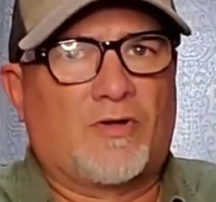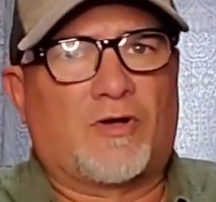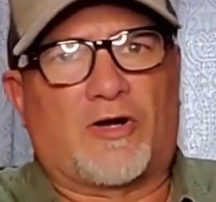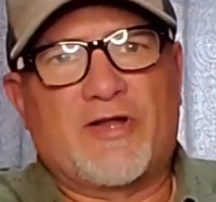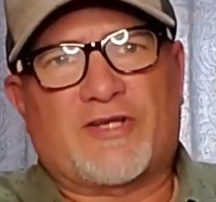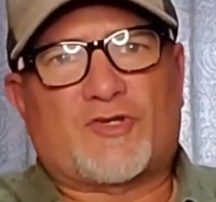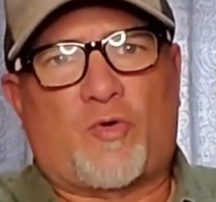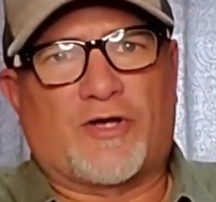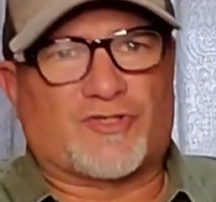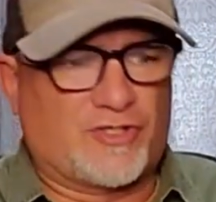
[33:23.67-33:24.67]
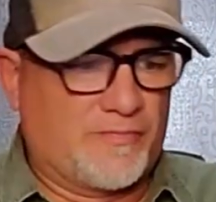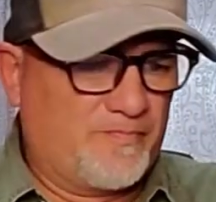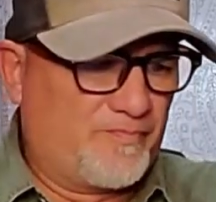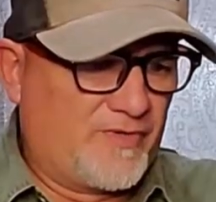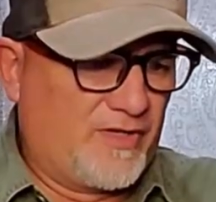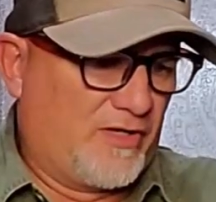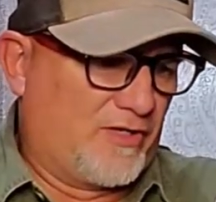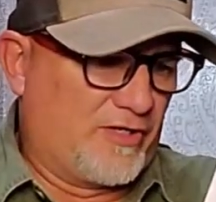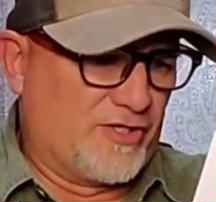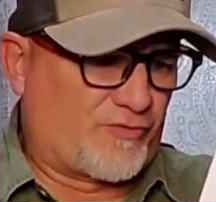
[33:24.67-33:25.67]
Our next question
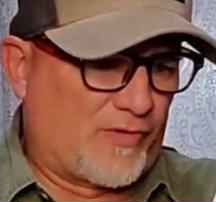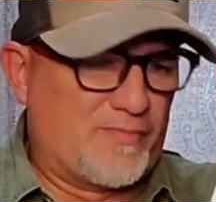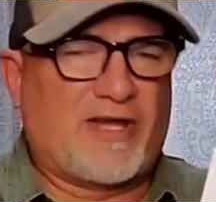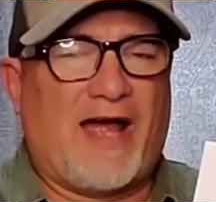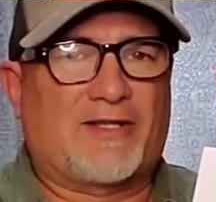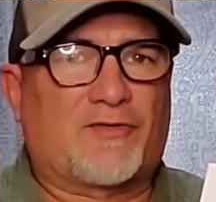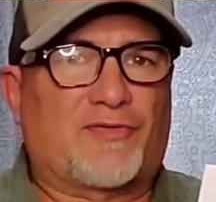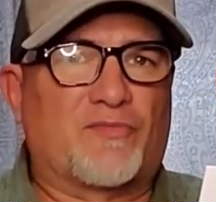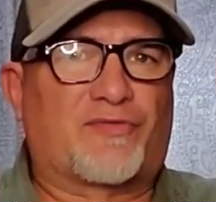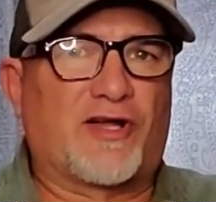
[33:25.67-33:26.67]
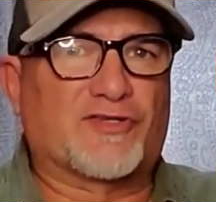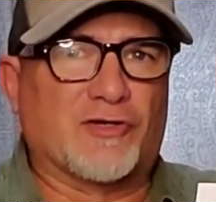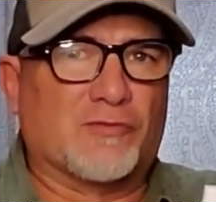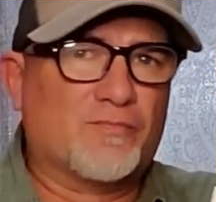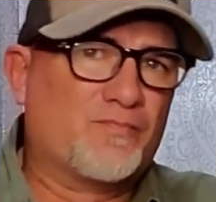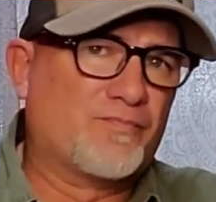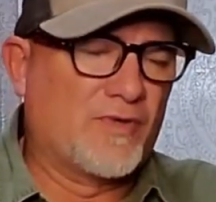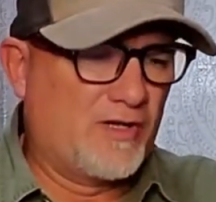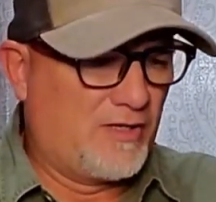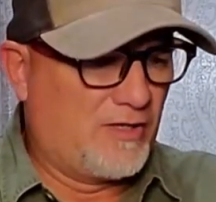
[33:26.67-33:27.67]
is from Tyler from Fresno,
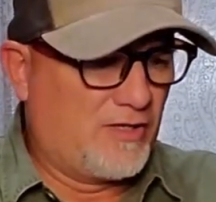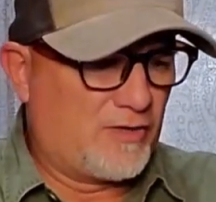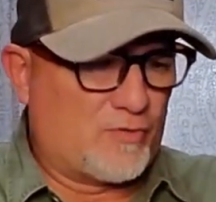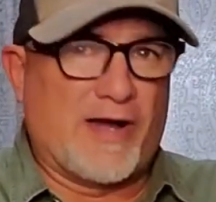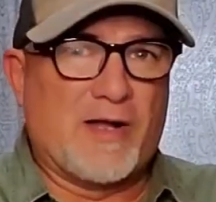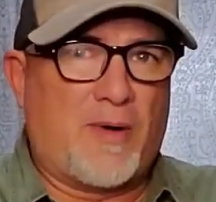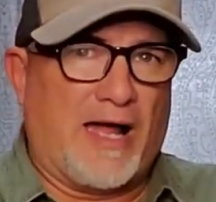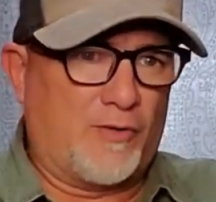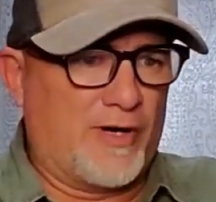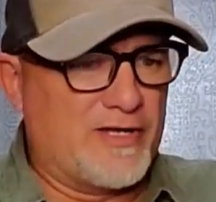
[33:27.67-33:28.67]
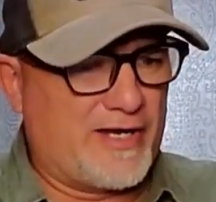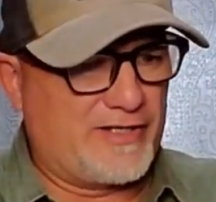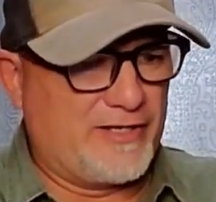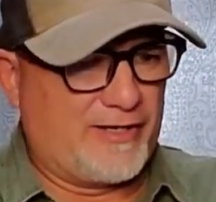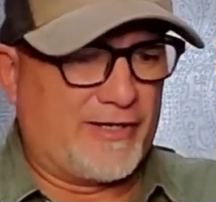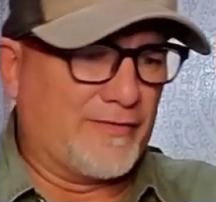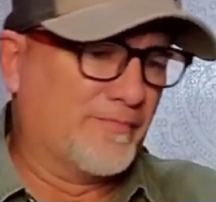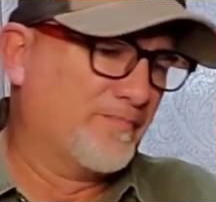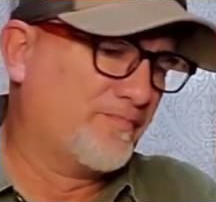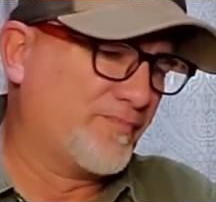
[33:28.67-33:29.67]
right up Highway 99.
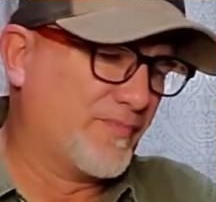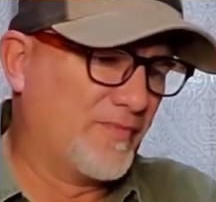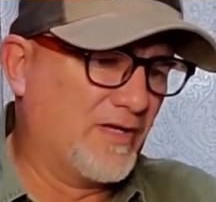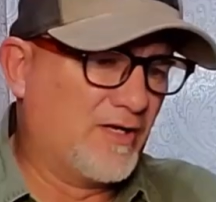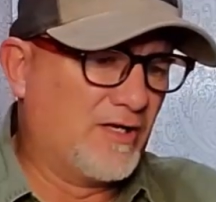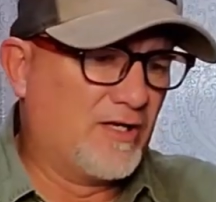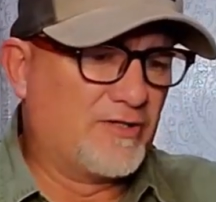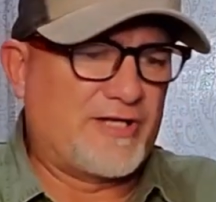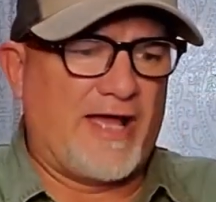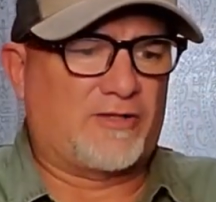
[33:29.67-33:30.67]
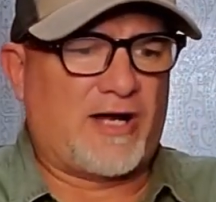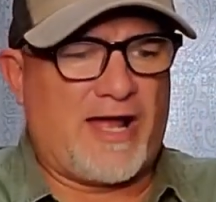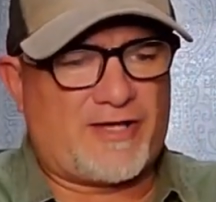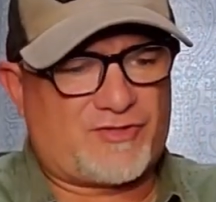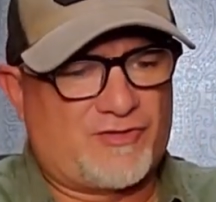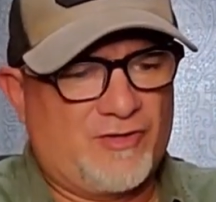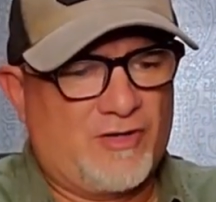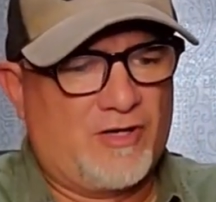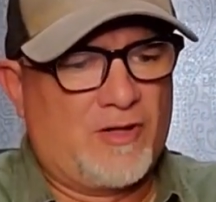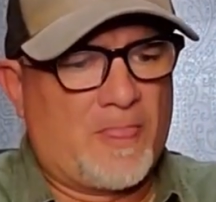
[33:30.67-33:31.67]
Tyler asked,
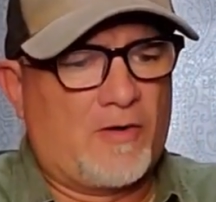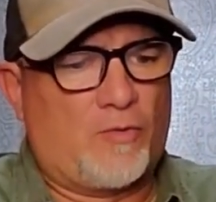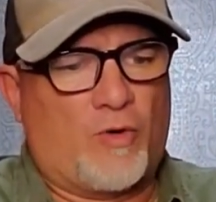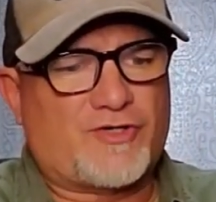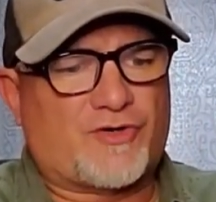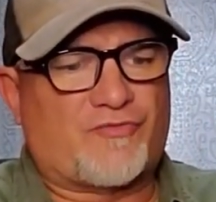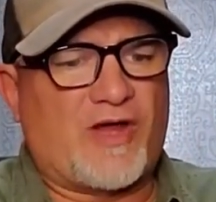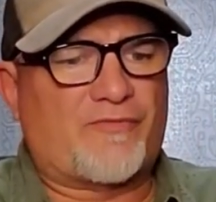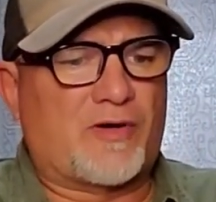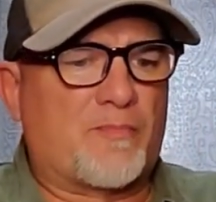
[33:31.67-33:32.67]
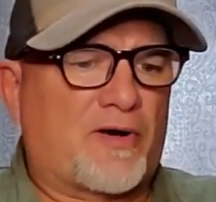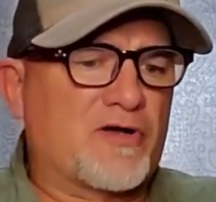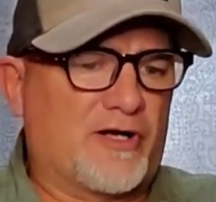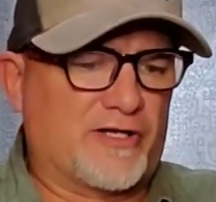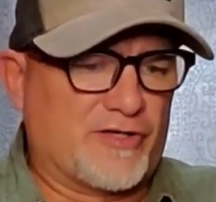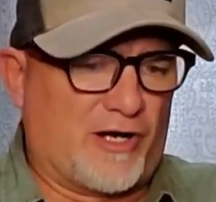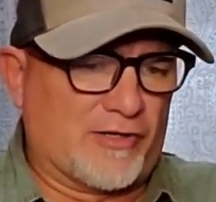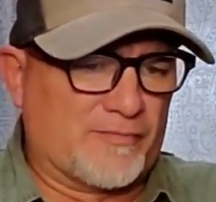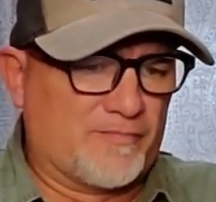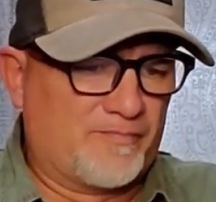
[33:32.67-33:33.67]
"What's your favorite bird hunting
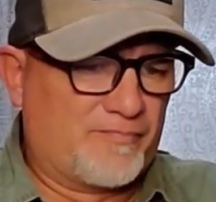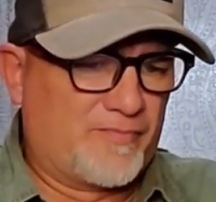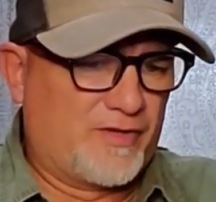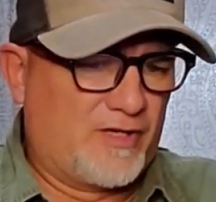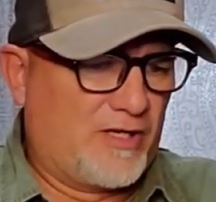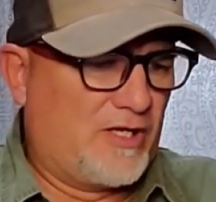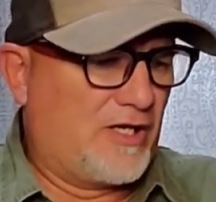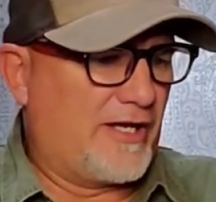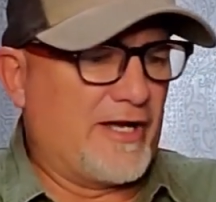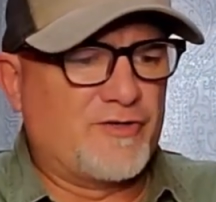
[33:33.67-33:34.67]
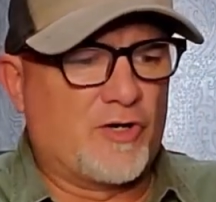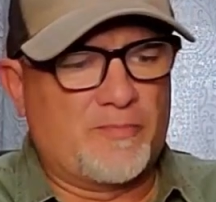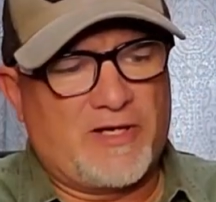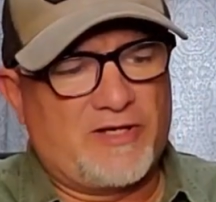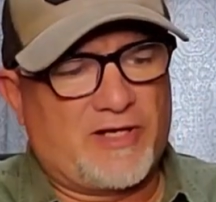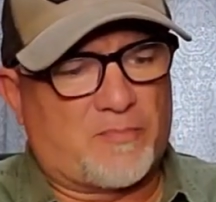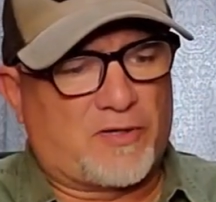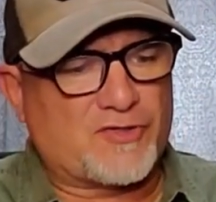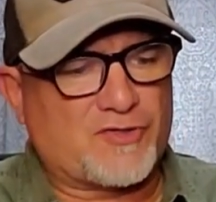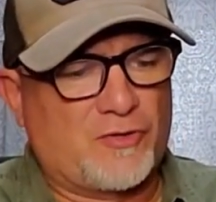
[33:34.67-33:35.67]
dog? And I don't mean to get
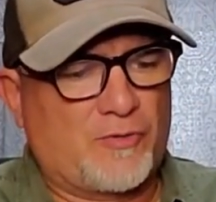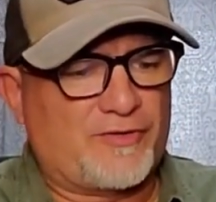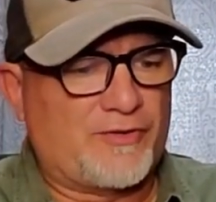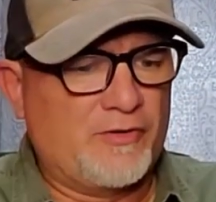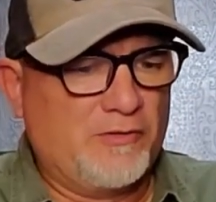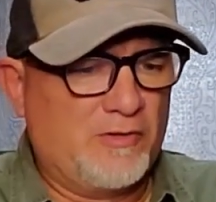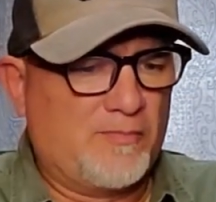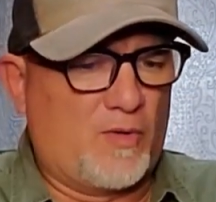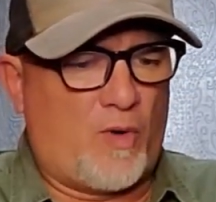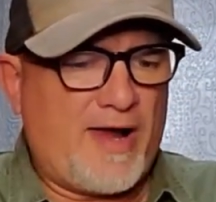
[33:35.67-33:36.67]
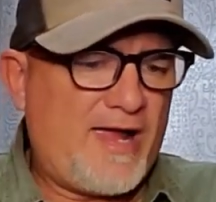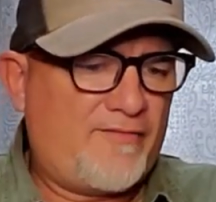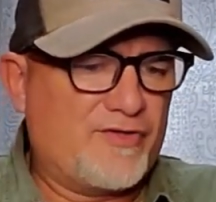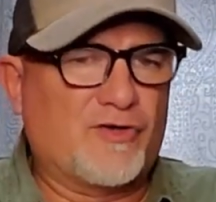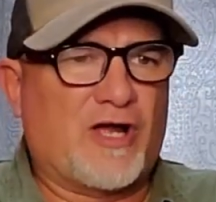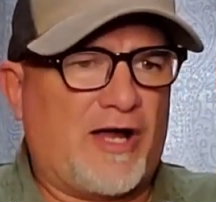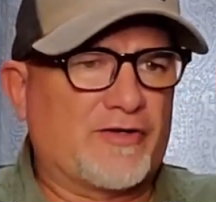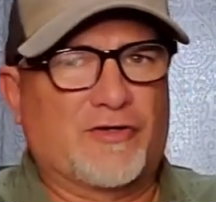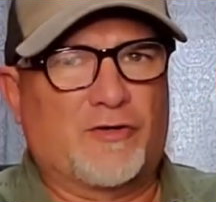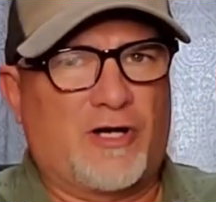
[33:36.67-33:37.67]
personal with you, but why haven't you gotten
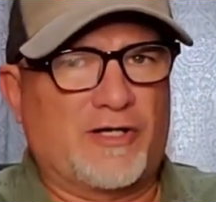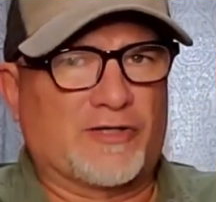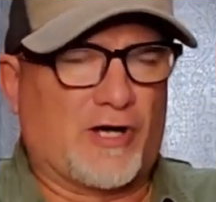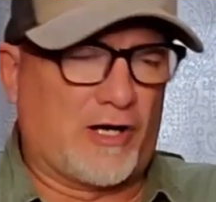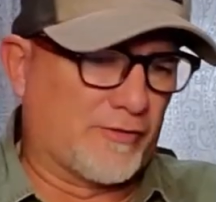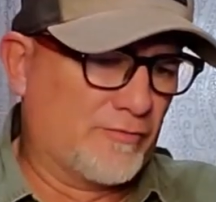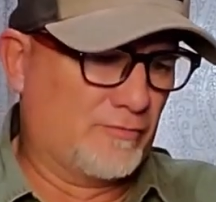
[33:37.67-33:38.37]
a new hunting dog?"